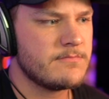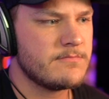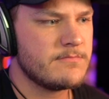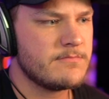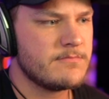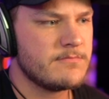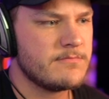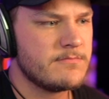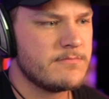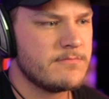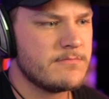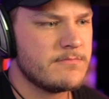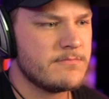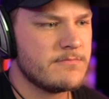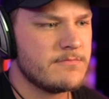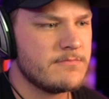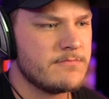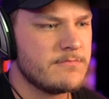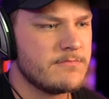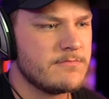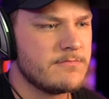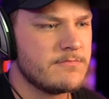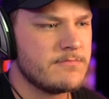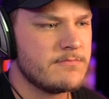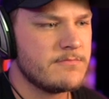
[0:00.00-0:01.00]

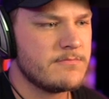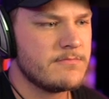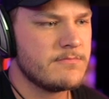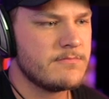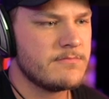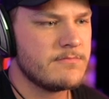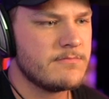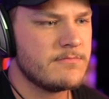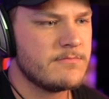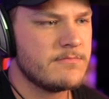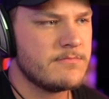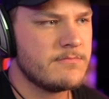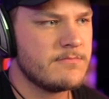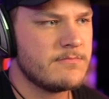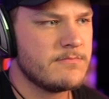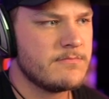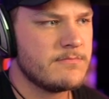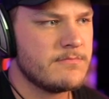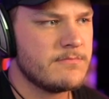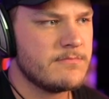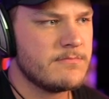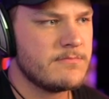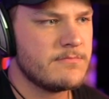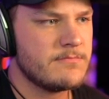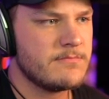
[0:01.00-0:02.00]

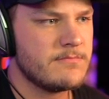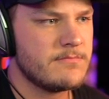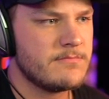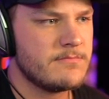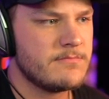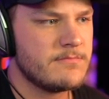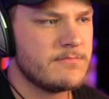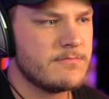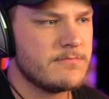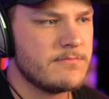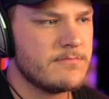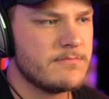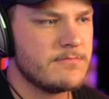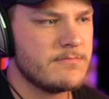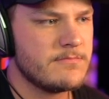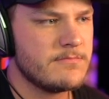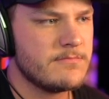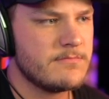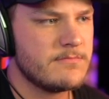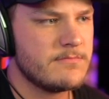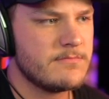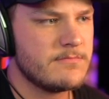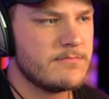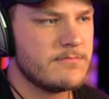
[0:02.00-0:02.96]
No words are spoken by the person on screen.